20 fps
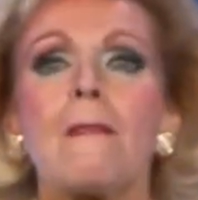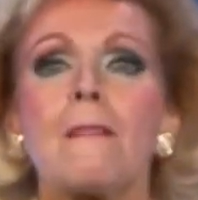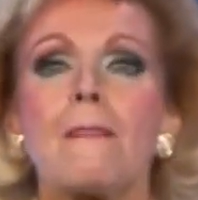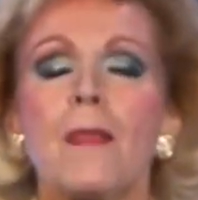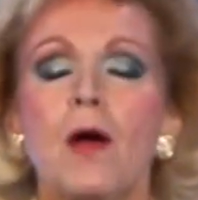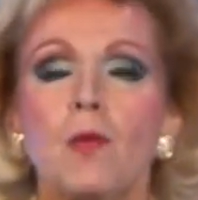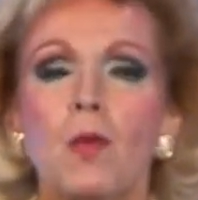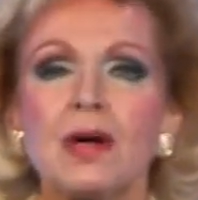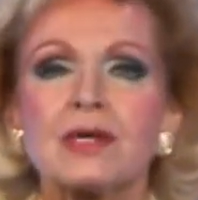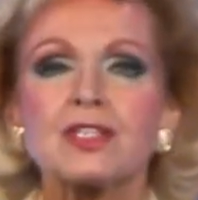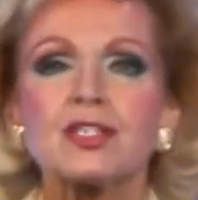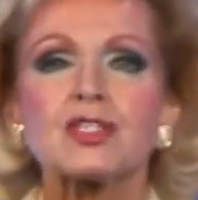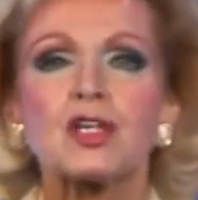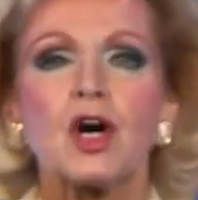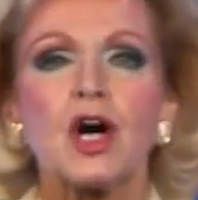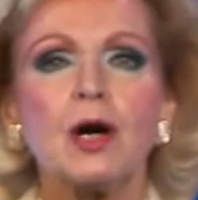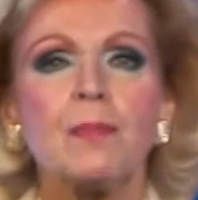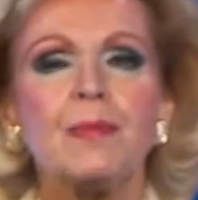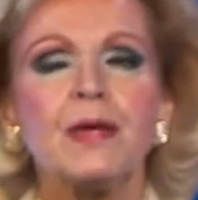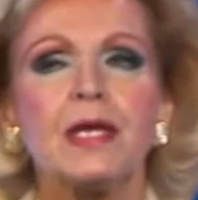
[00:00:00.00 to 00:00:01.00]
Well,
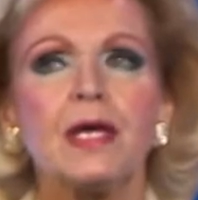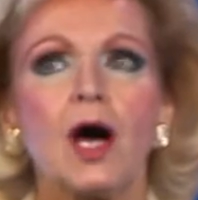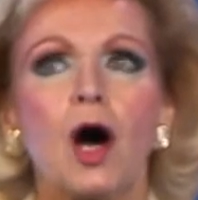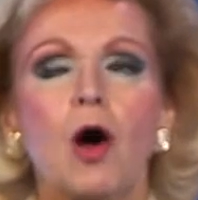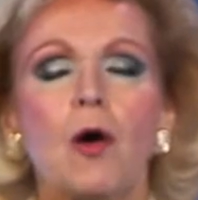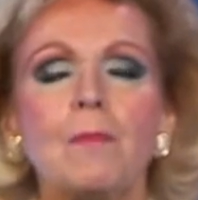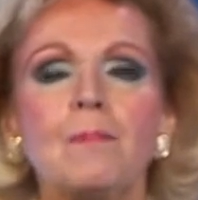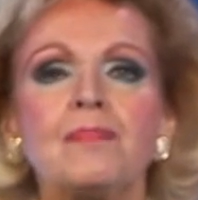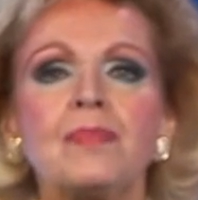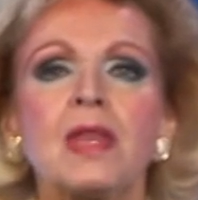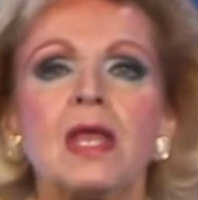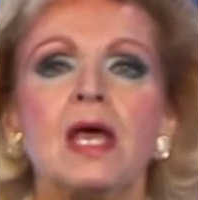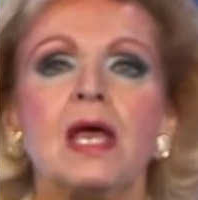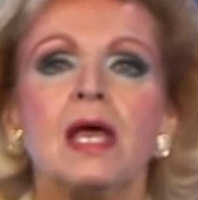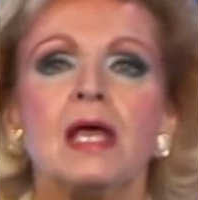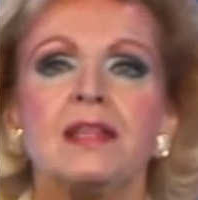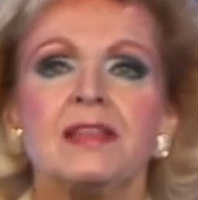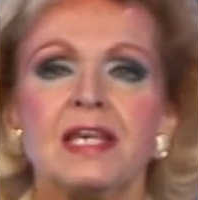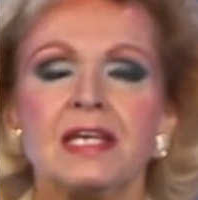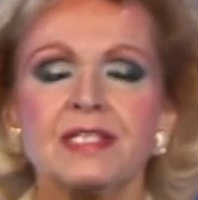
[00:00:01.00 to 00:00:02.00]
Scorpio,
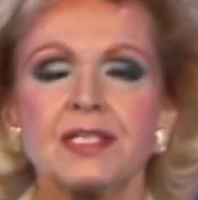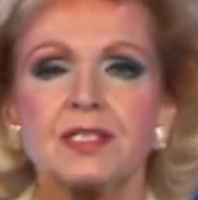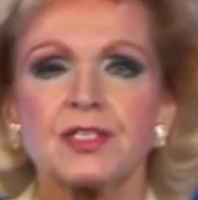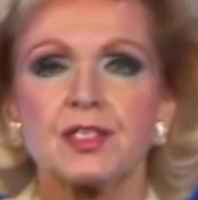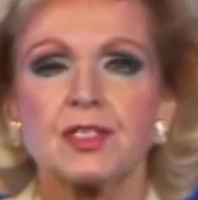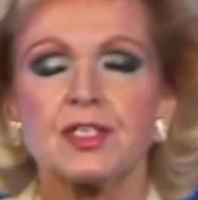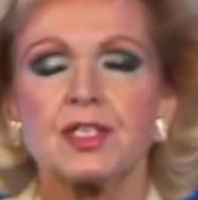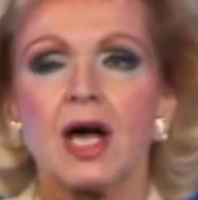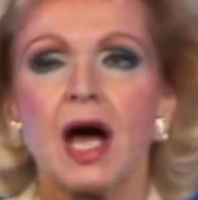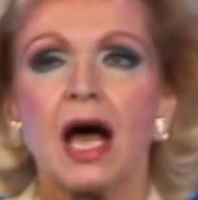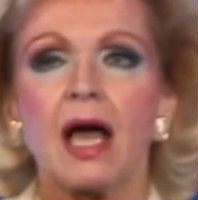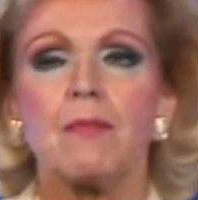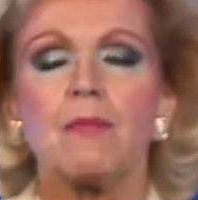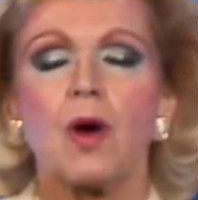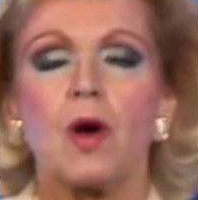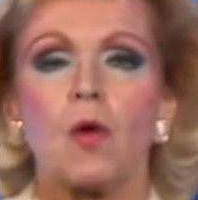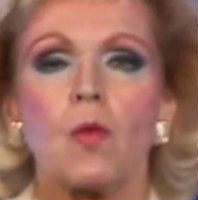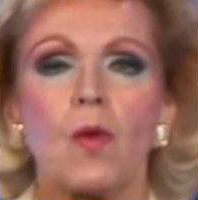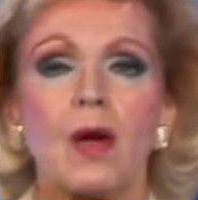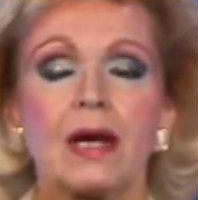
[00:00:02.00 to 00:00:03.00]
this is a time
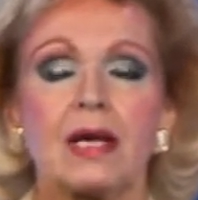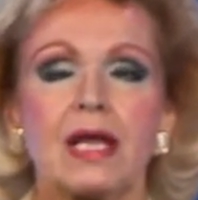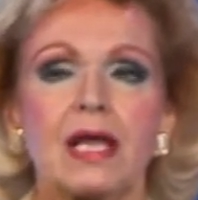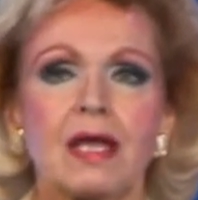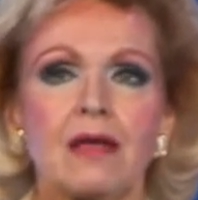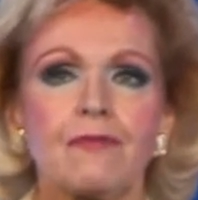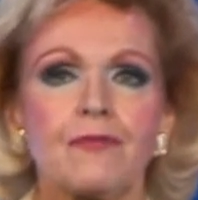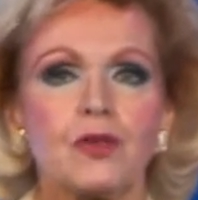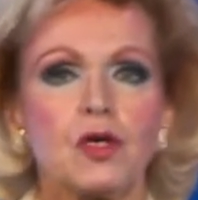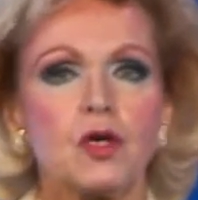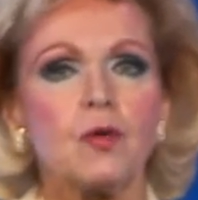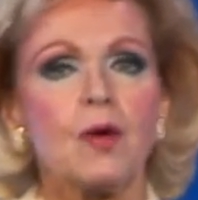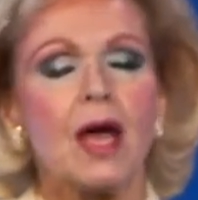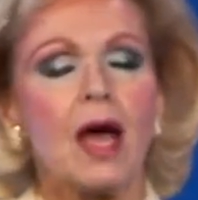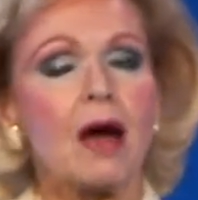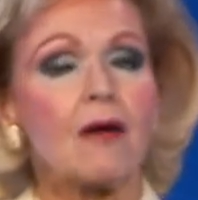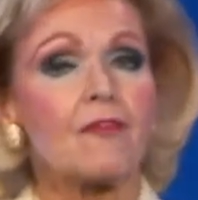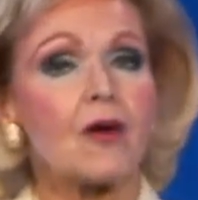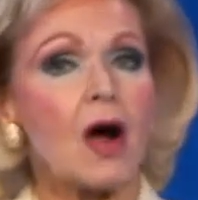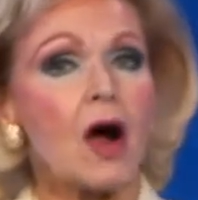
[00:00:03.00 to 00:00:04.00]
when if you
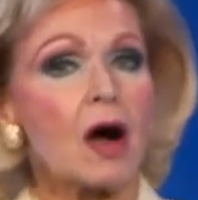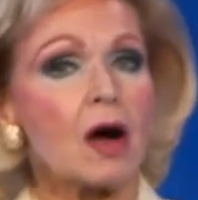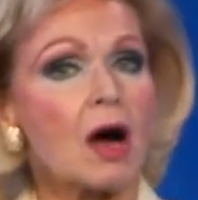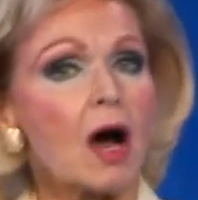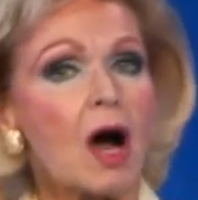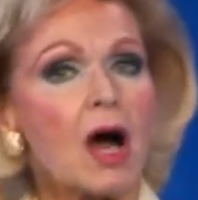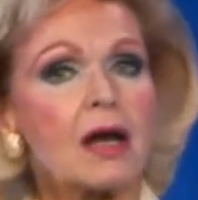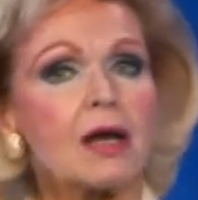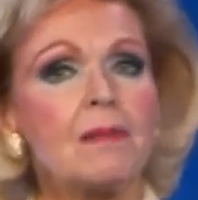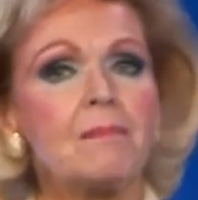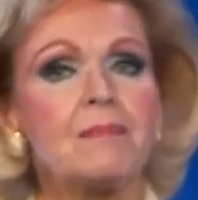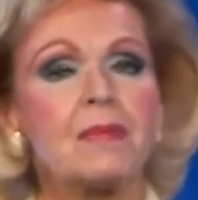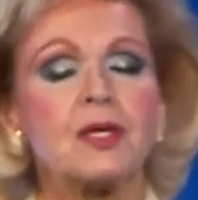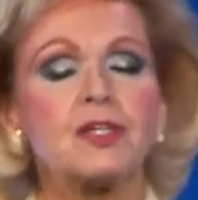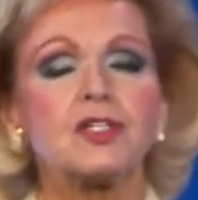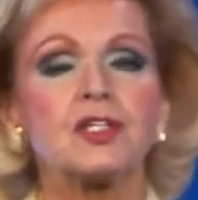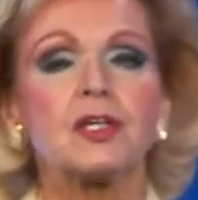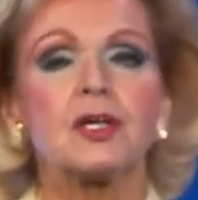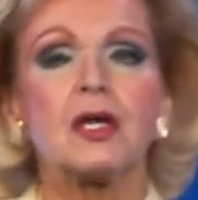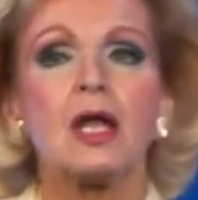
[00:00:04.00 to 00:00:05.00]
have are on a
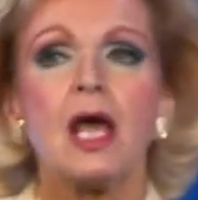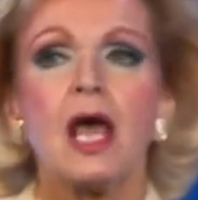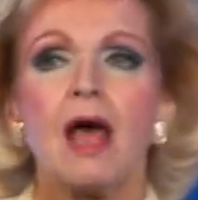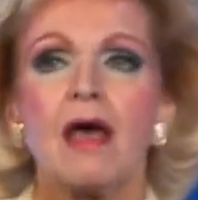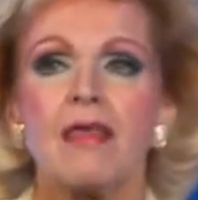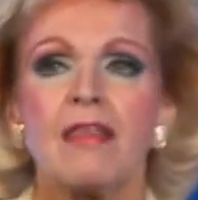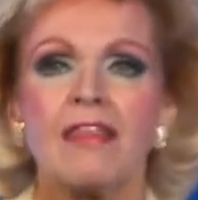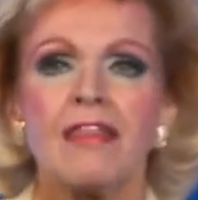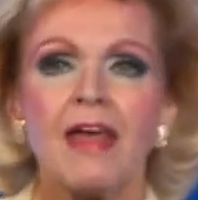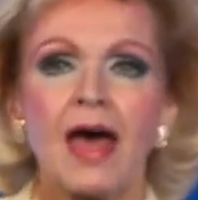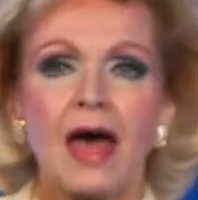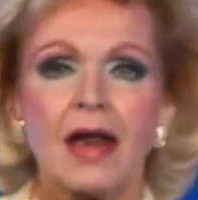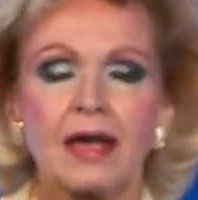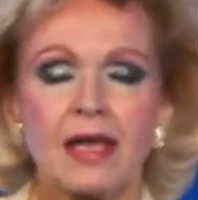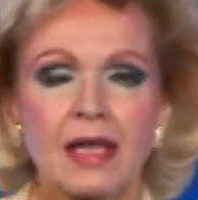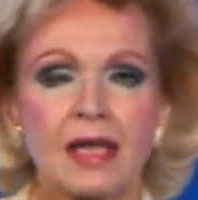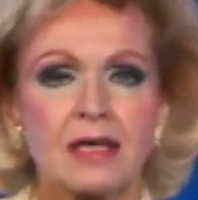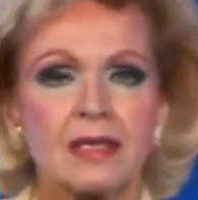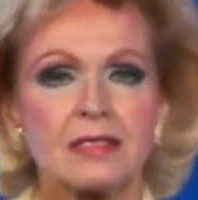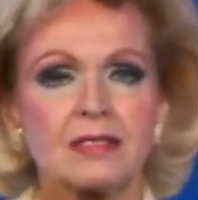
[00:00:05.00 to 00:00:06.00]
mission that
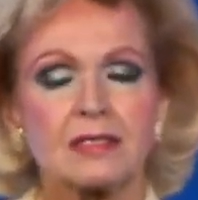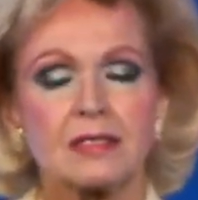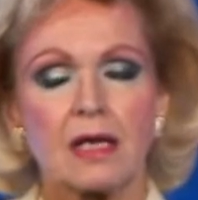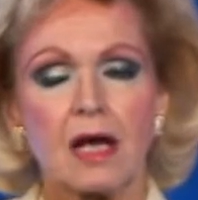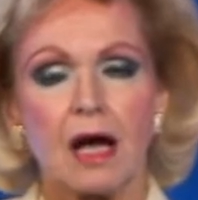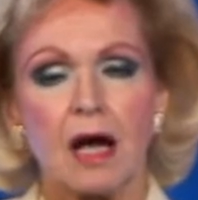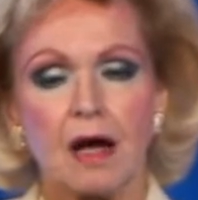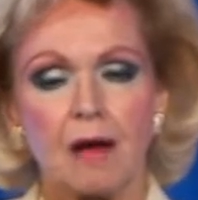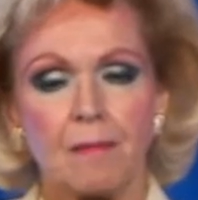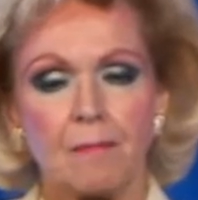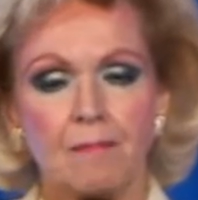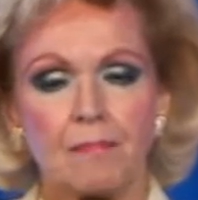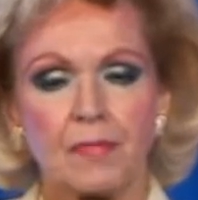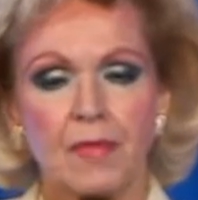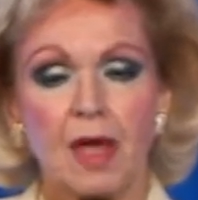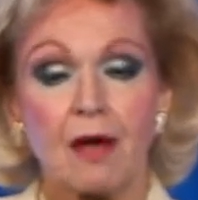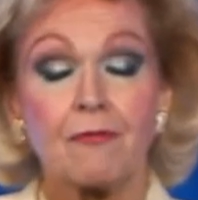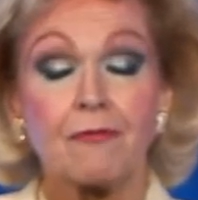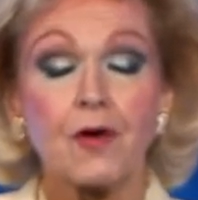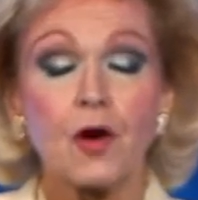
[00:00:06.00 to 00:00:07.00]
is um,
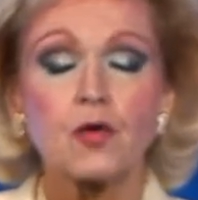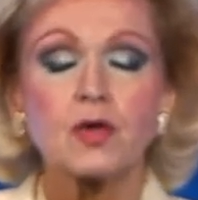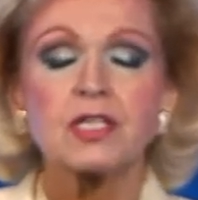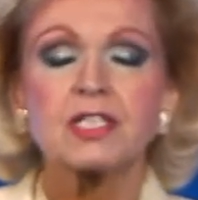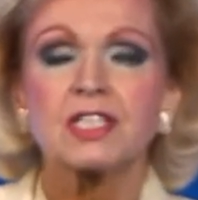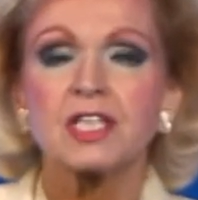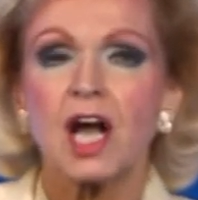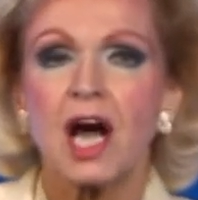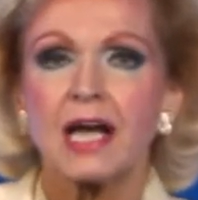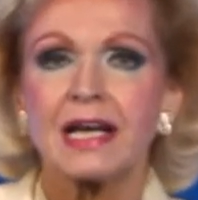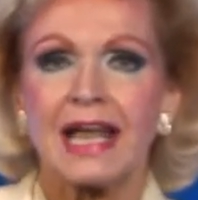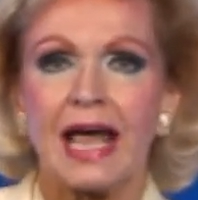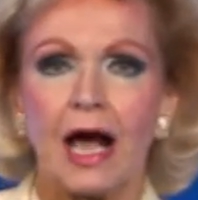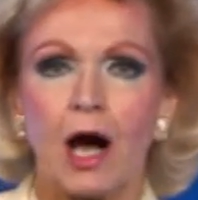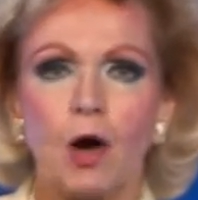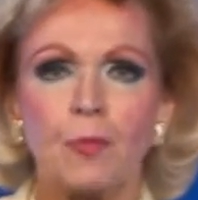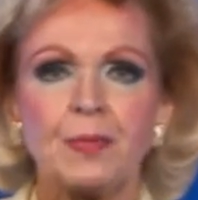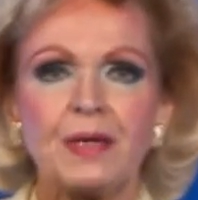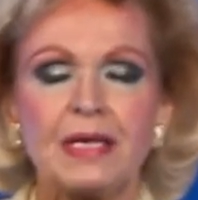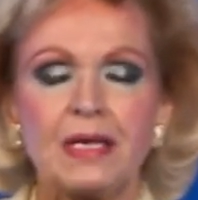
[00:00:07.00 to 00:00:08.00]
focused on
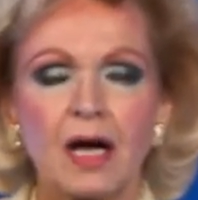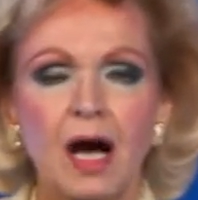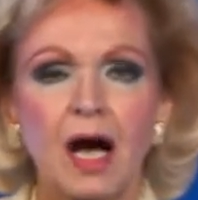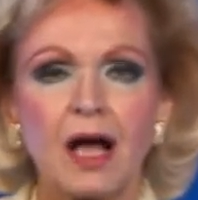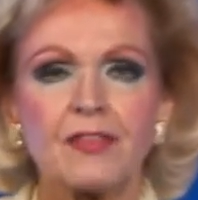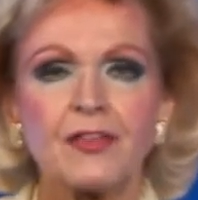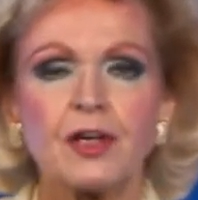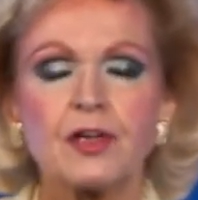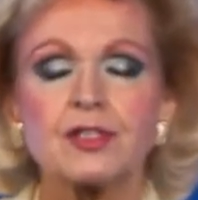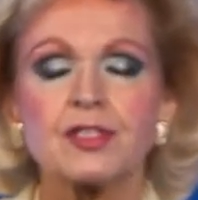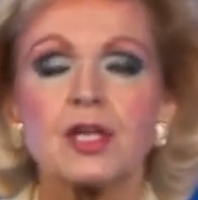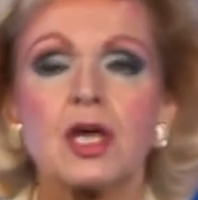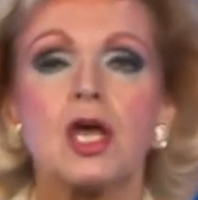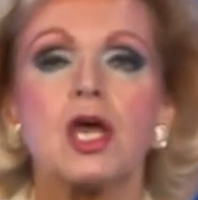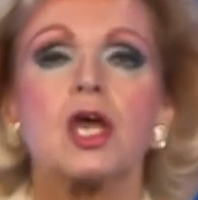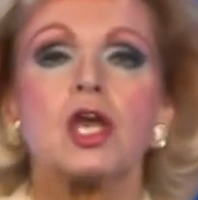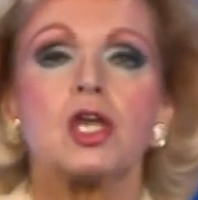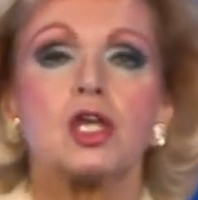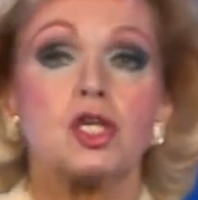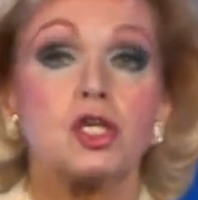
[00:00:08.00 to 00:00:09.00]
helping others,
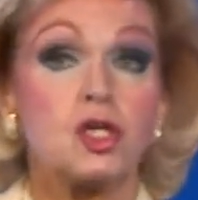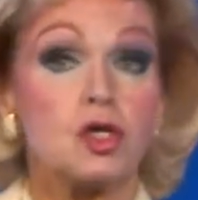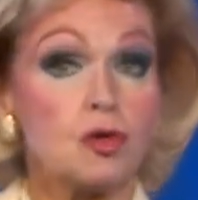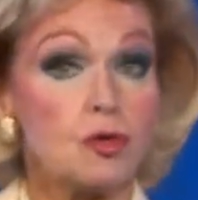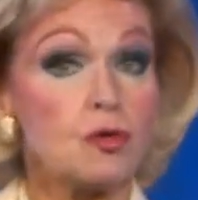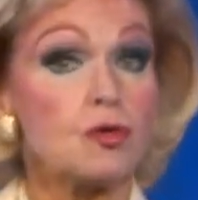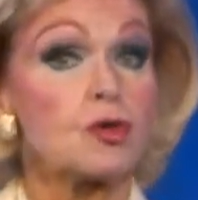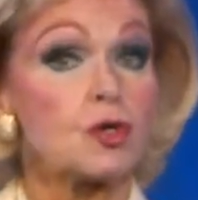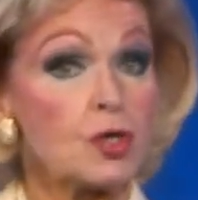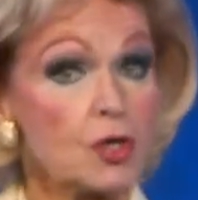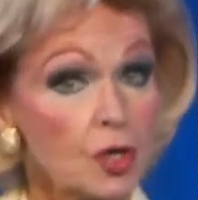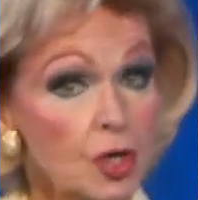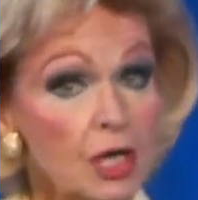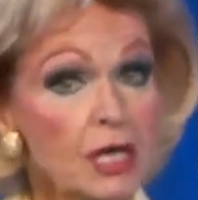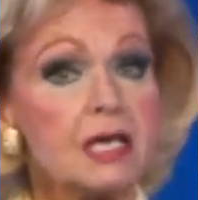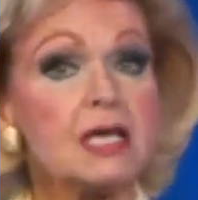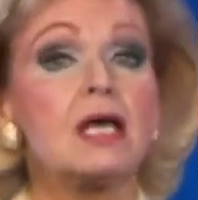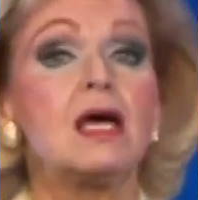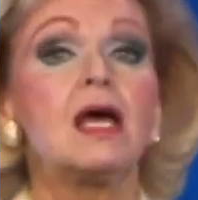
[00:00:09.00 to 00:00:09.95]
you could